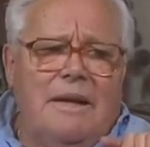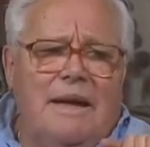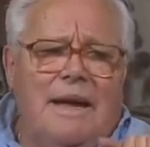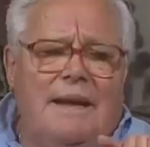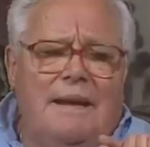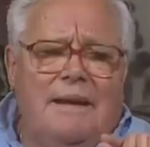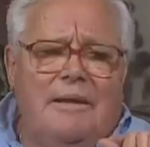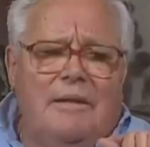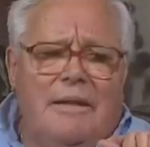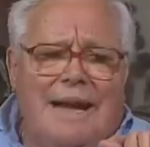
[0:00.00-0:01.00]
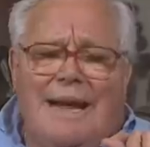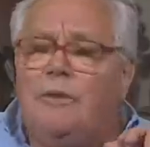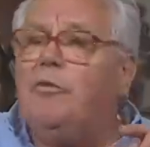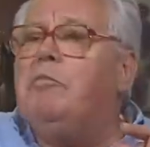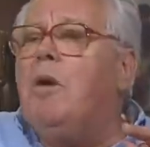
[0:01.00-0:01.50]
and in the end
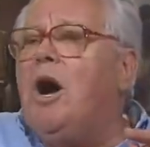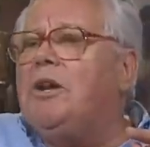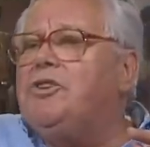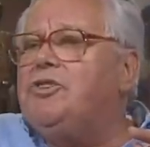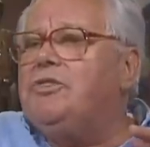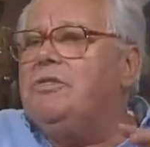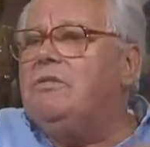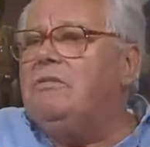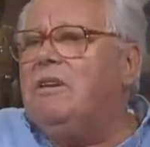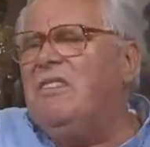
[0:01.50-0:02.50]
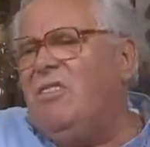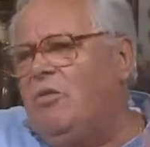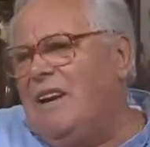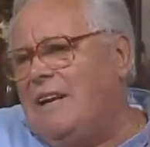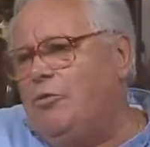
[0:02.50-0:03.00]
of March, well, it's
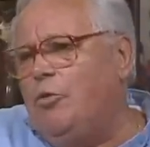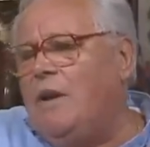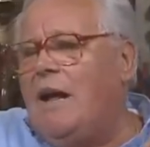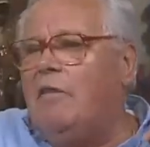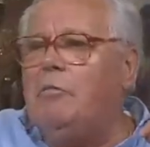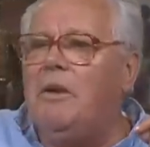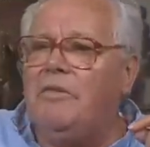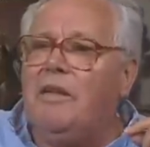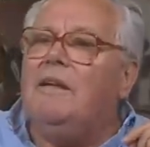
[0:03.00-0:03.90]
only like 2.5 months,